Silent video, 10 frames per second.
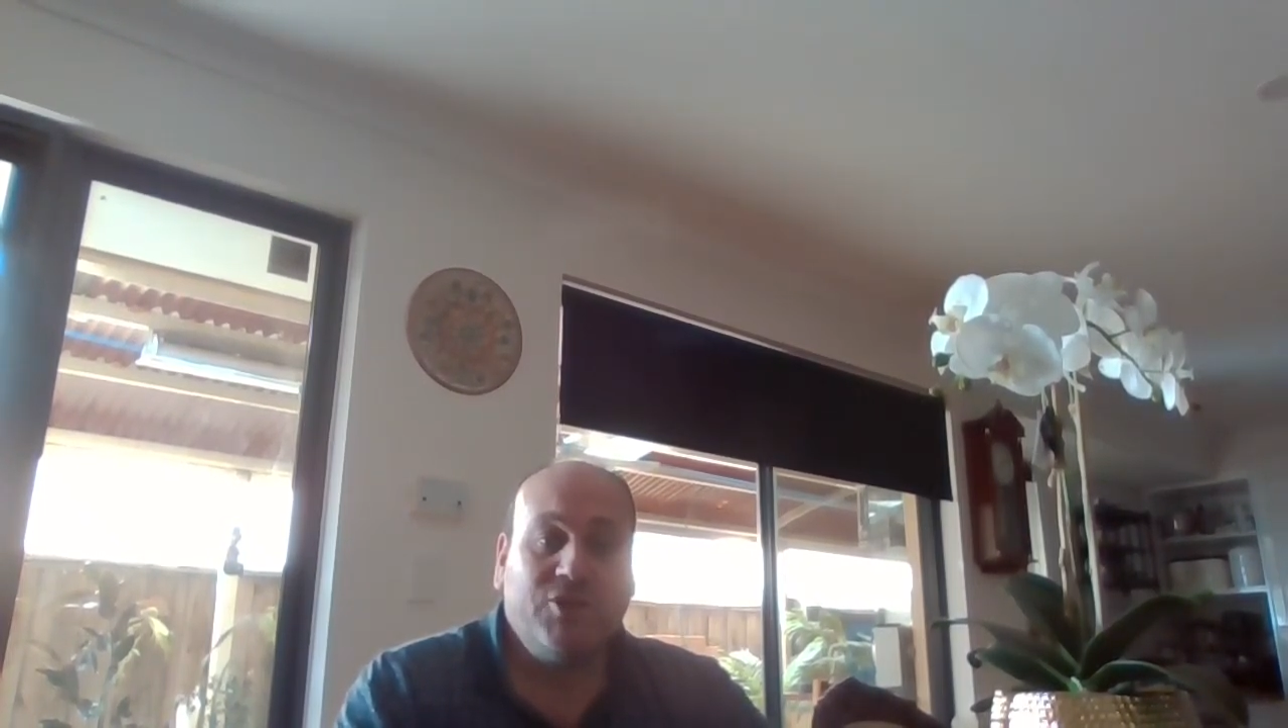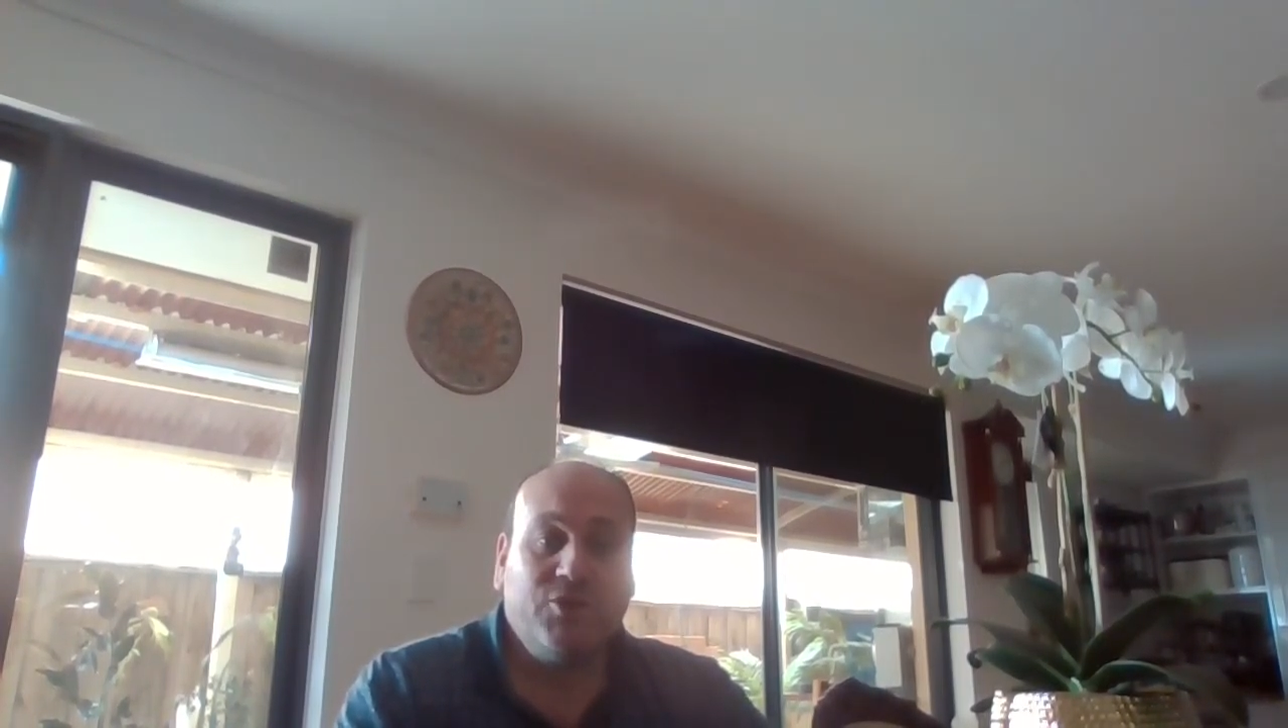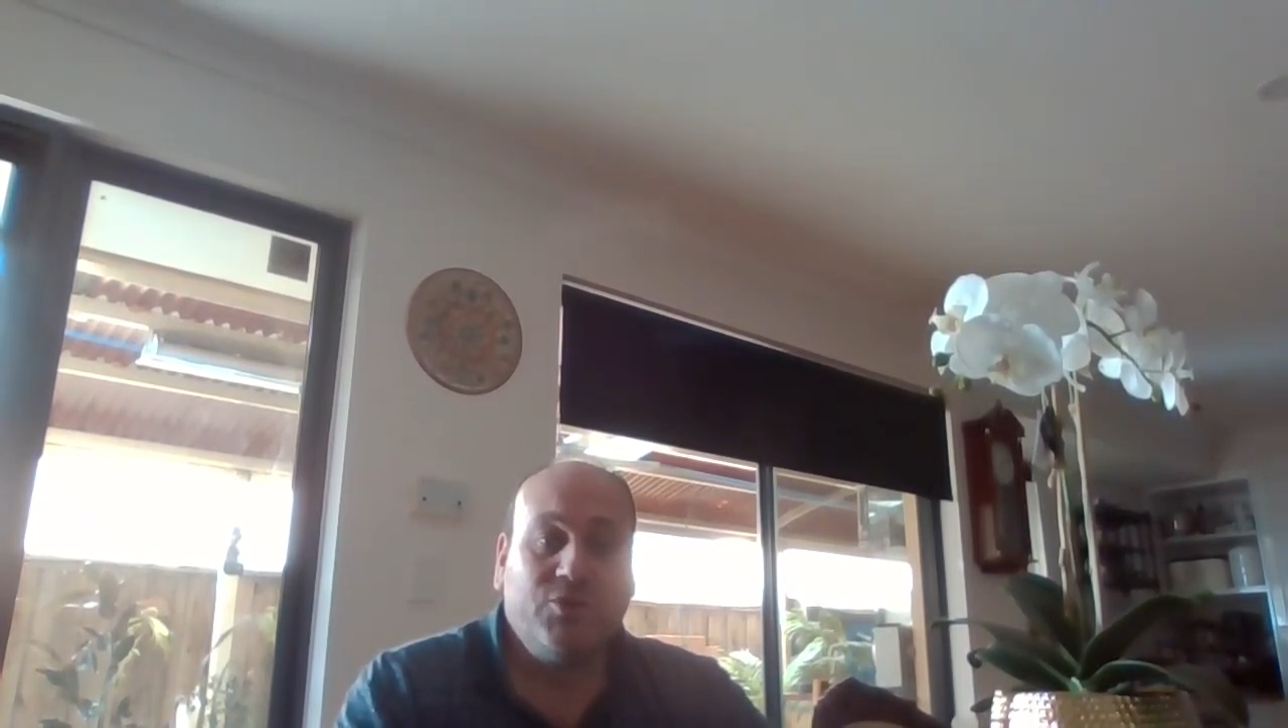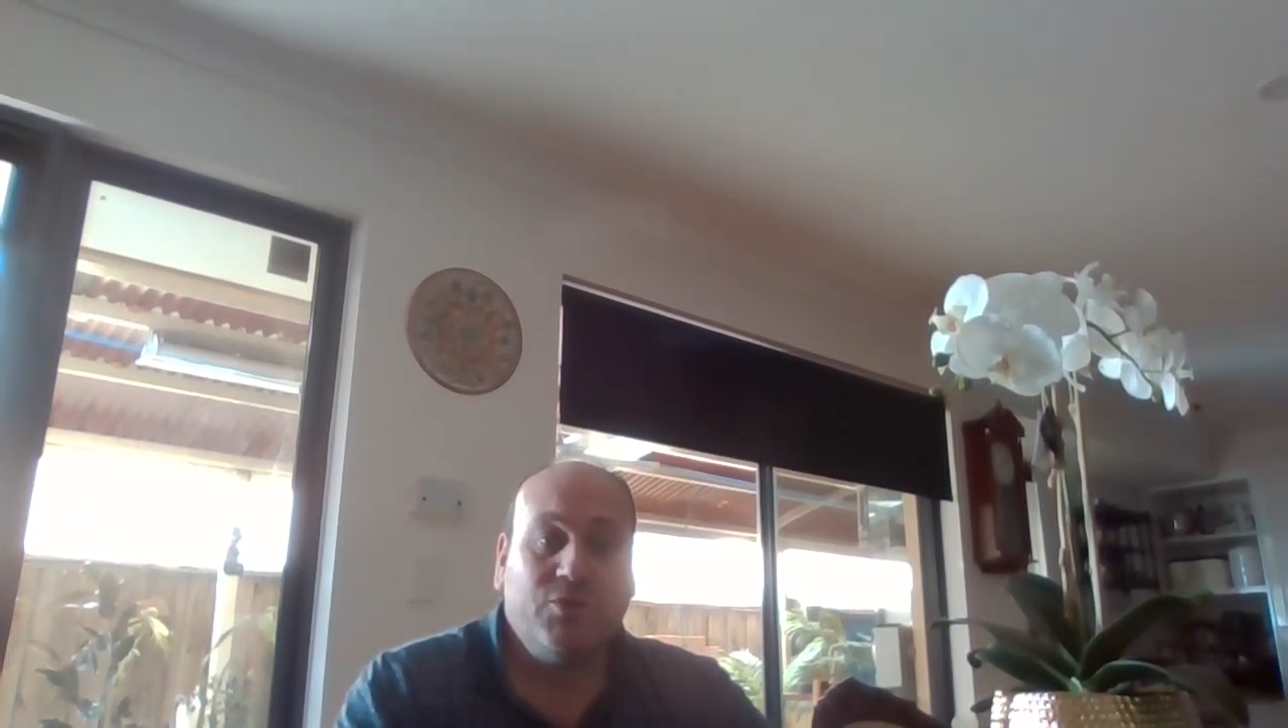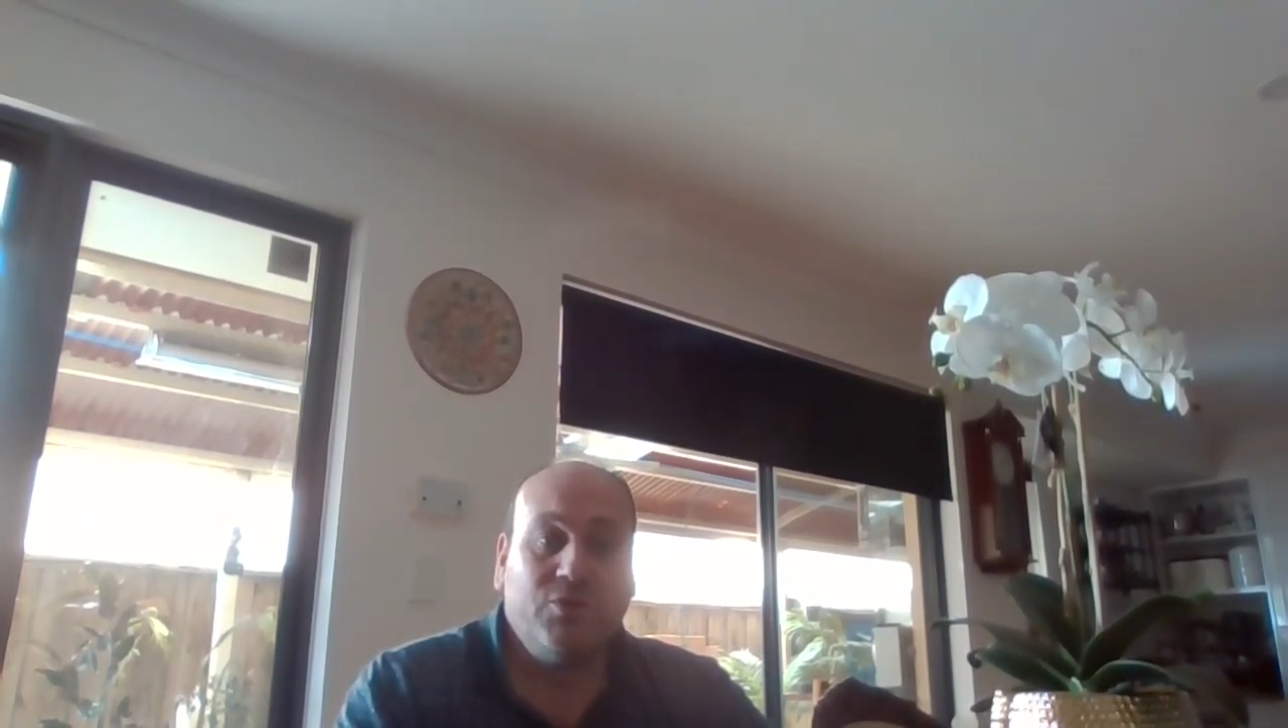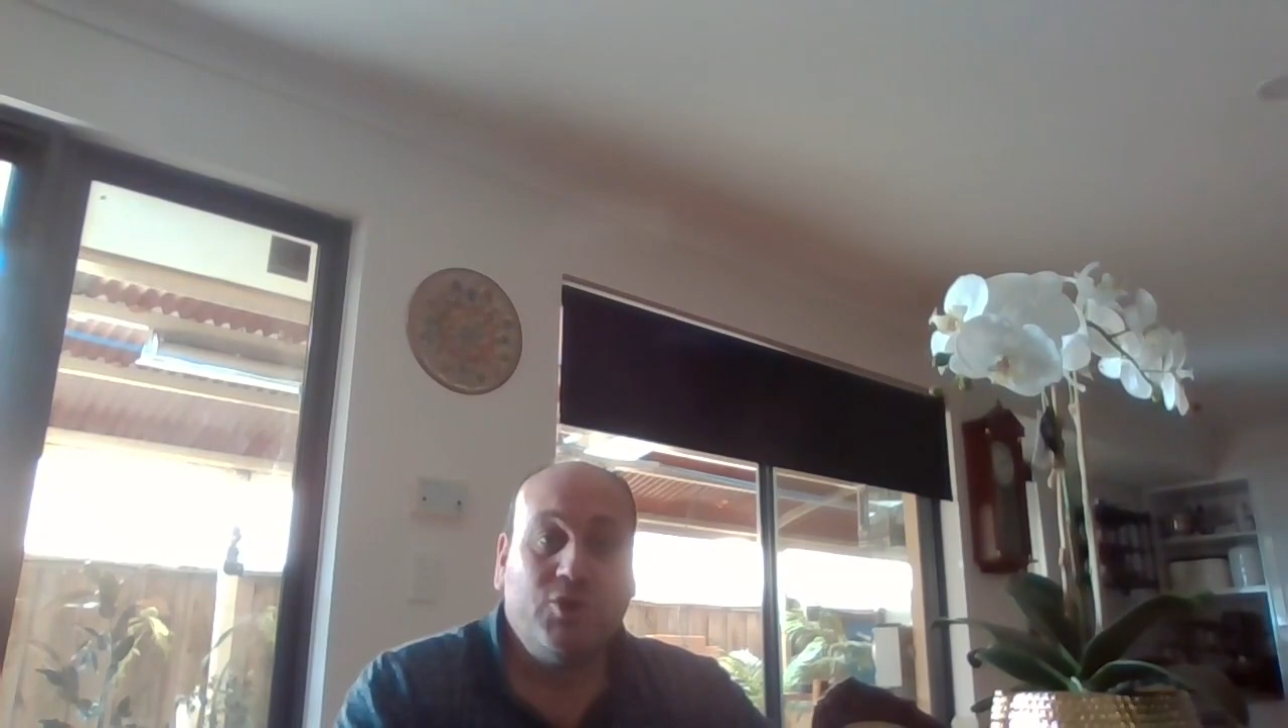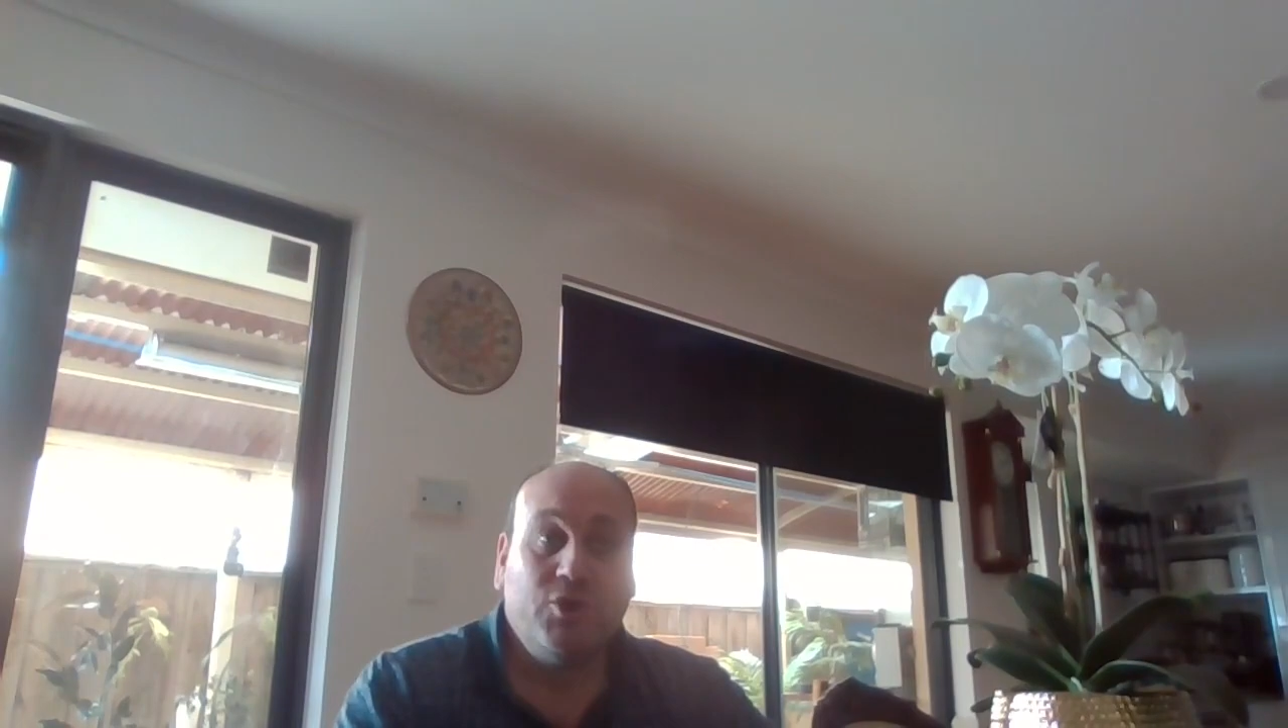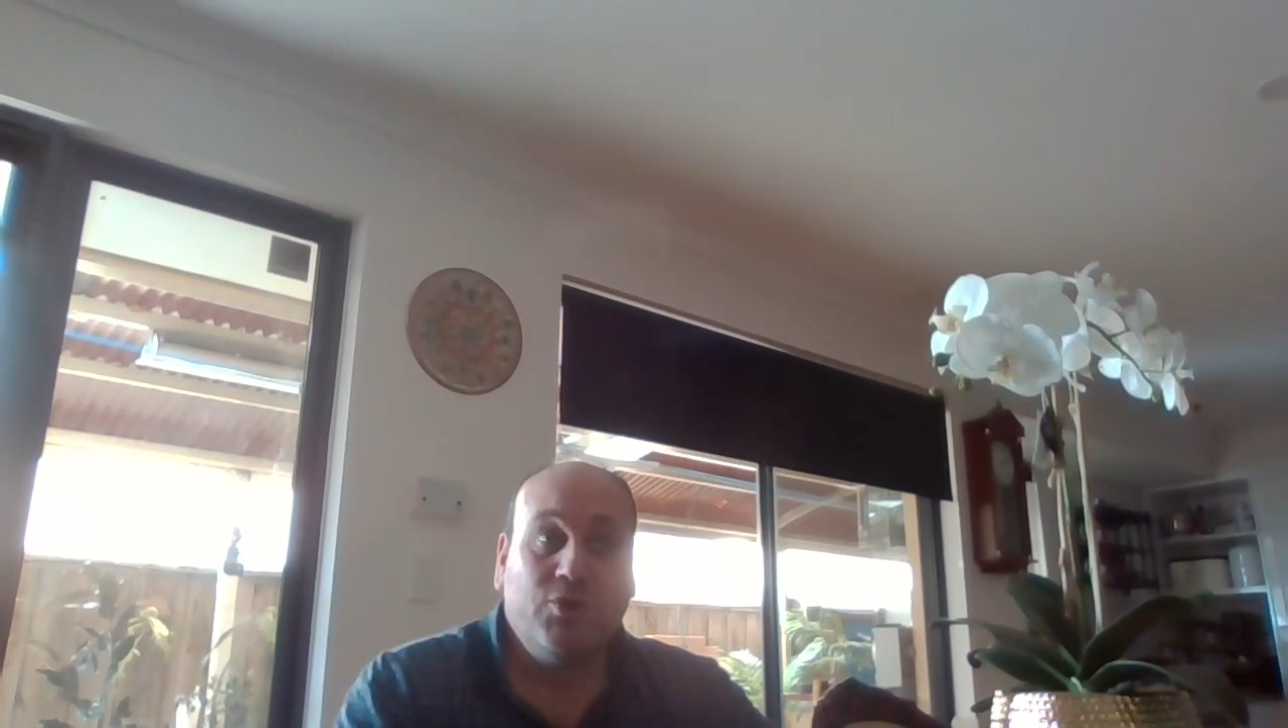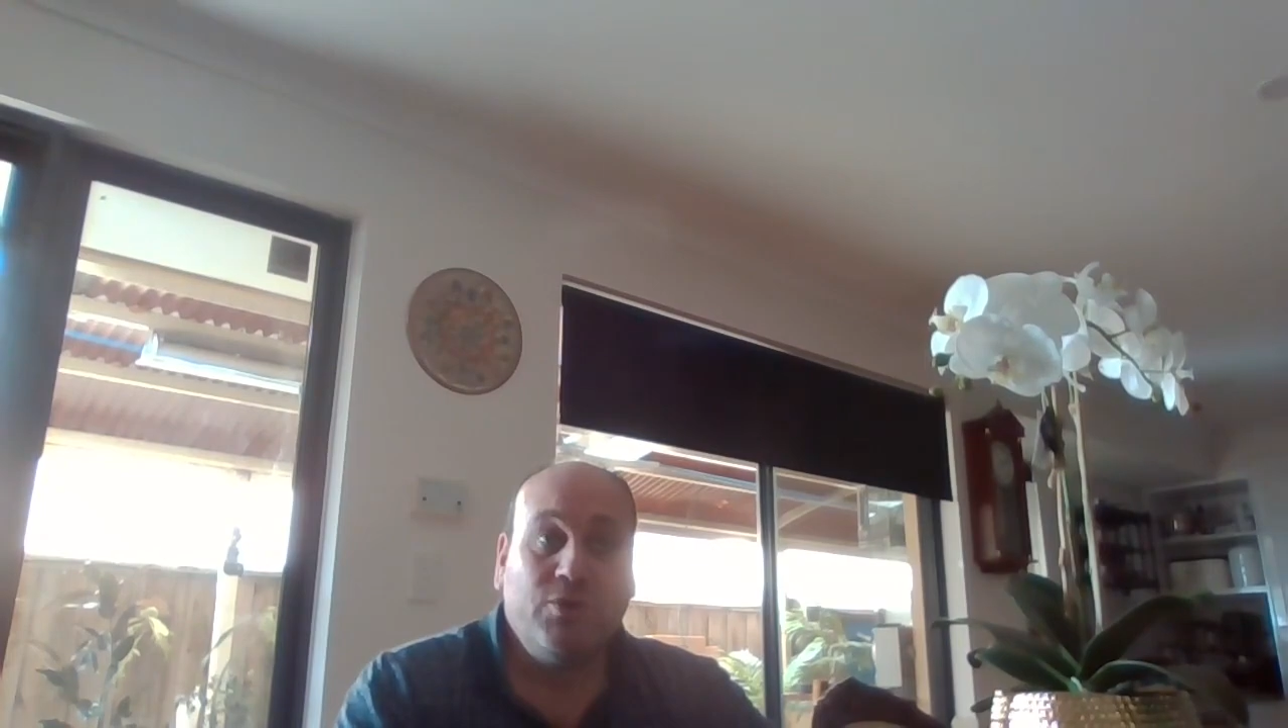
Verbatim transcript: to do